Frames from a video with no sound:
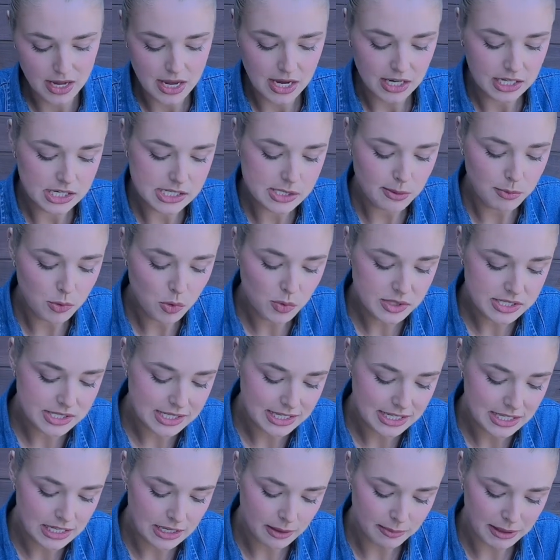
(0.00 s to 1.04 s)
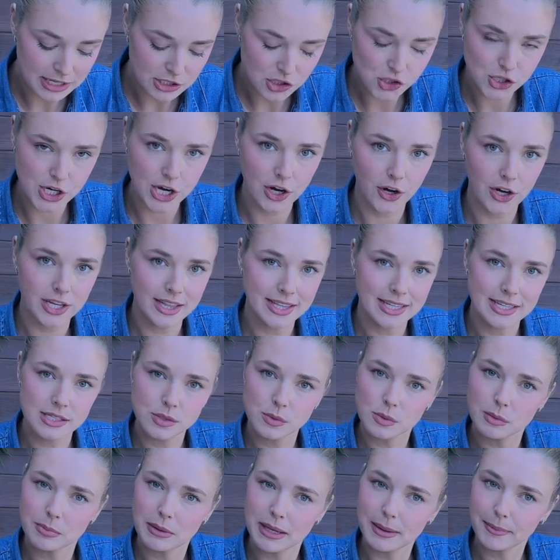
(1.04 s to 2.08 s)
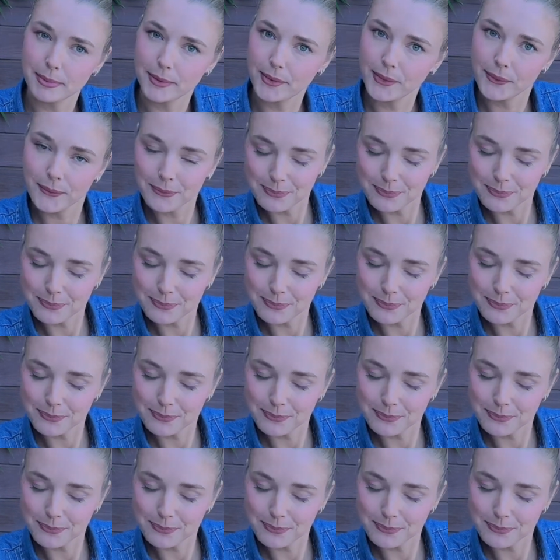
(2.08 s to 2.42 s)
because I'm always thinking about sharing things with people.